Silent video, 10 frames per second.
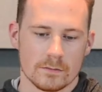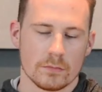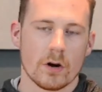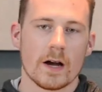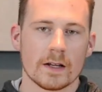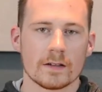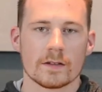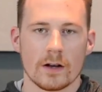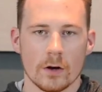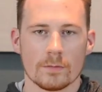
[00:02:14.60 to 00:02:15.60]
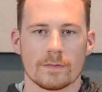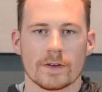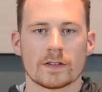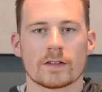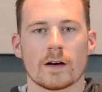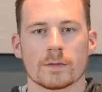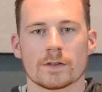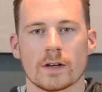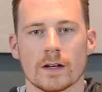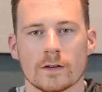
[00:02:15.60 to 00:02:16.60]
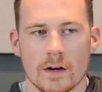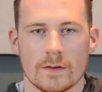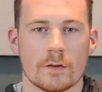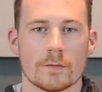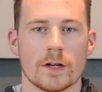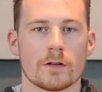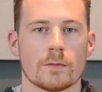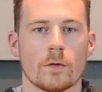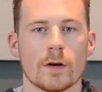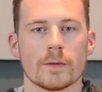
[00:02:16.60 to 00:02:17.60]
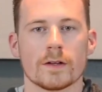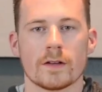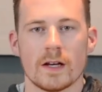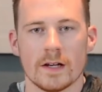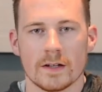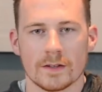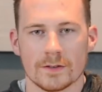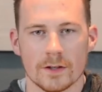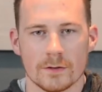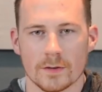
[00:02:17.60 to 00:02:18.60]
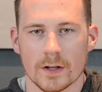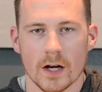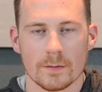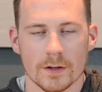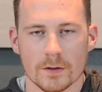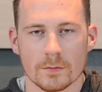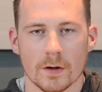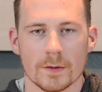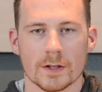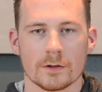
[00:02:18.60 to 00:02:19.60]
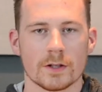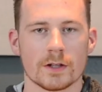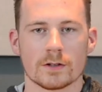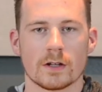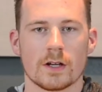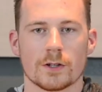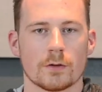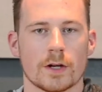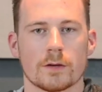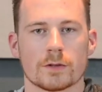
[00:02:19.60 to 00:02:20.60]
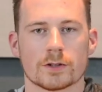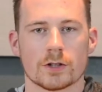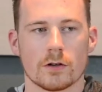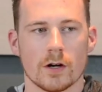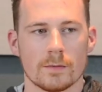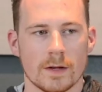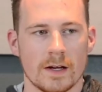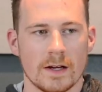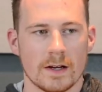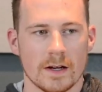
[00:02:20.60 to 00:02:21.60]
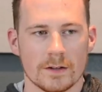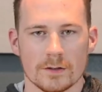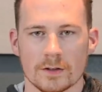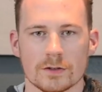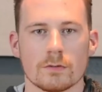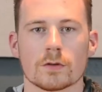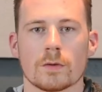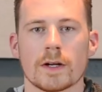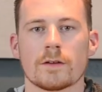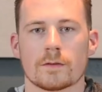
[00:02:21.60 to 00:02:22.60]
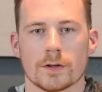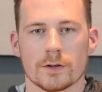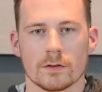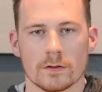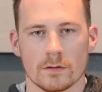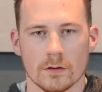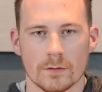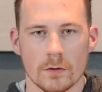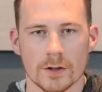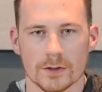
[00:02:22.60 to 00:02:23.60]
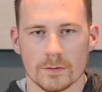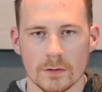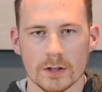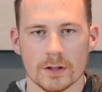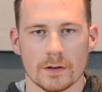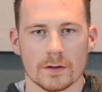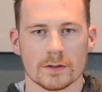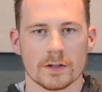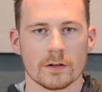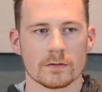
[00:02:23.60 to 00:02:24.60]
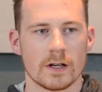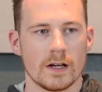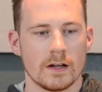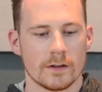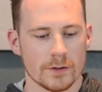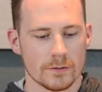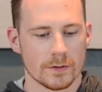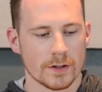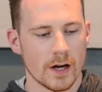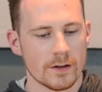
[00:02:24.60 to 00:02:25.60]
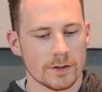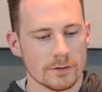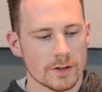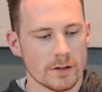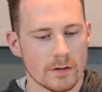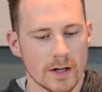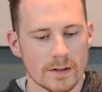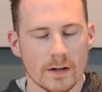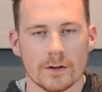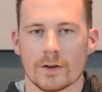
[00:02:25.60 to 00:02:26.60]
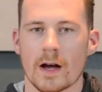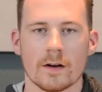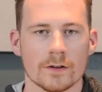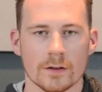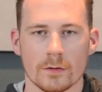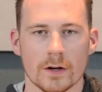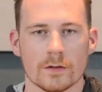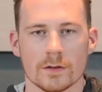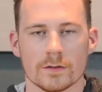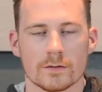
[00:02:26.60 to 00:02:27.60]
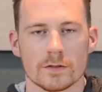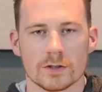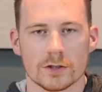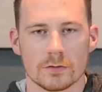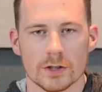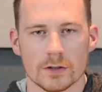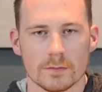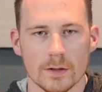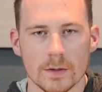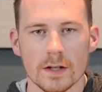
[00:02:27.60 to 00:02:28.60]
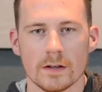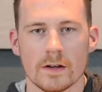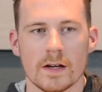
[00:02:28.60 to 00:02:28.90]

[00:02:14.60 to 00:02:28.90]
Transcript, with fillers: brought in to help fix that mistake? Have you ever made an appointment and say you forgot about the appointment and you didn't, you weren't able to show up and there's someone waiting for you? Well, of course, you're frustrated with yourself that you forgot, that you didn't write down your calendar, whatever the situation may be.